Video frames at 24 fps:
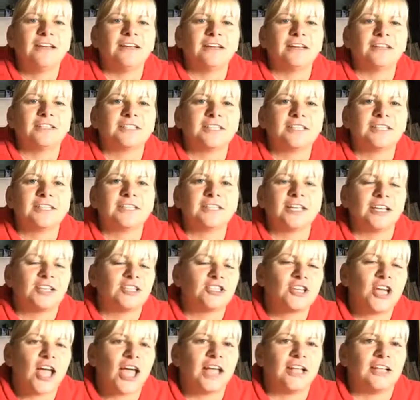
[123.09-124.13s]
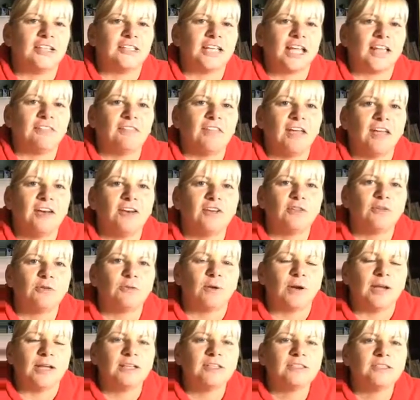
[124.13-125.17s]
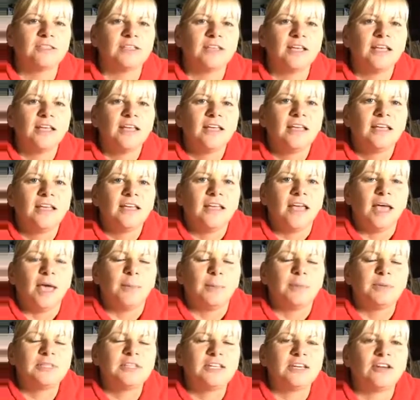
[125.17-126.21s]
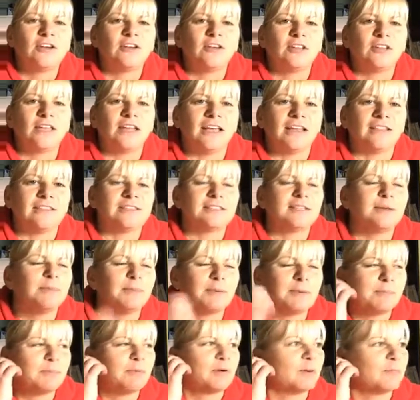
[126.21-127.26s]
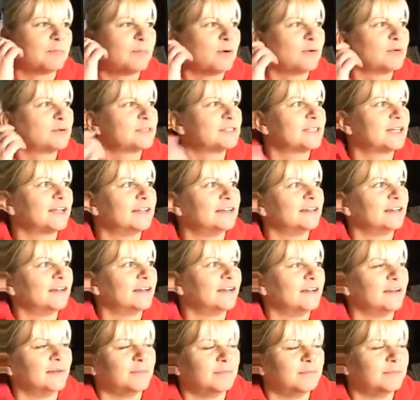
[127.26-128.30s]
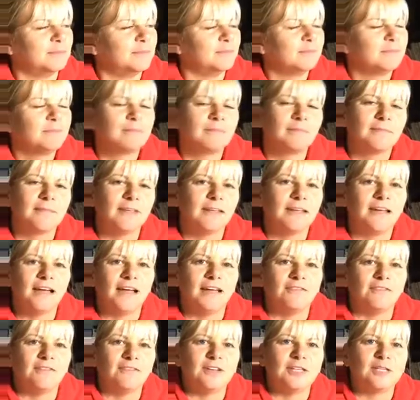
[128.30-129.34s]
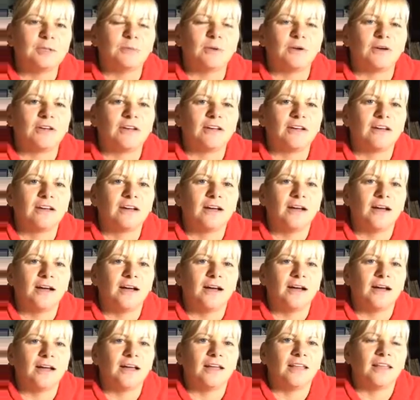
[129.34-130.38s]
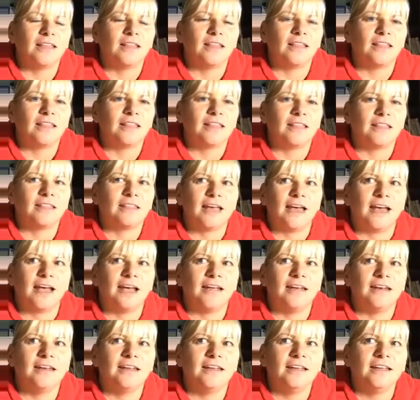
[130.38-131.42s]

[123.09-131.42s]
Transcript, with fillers: a, a child at the end of the race, and particularly, and somebody put a post on um, on Facebook uh, that